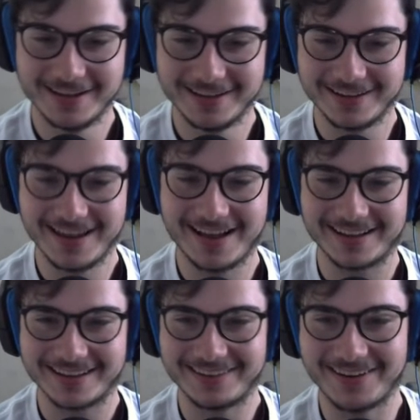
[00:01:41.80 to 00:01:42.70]
Yeah,
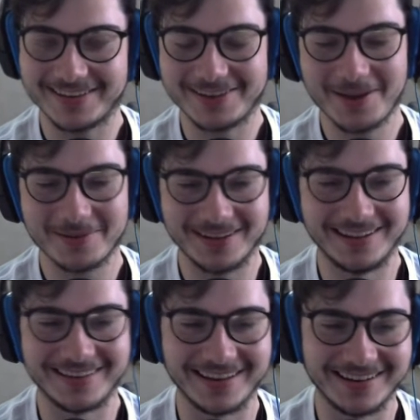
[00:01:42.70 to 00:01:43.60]
alright, so,
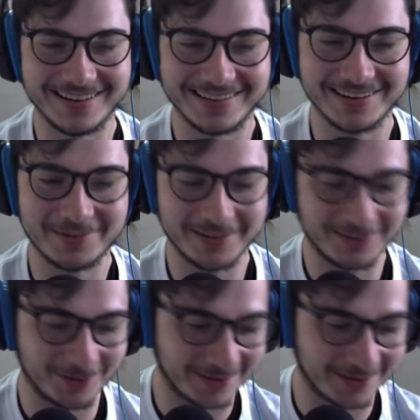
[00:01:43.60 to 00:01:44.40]
seriously talk.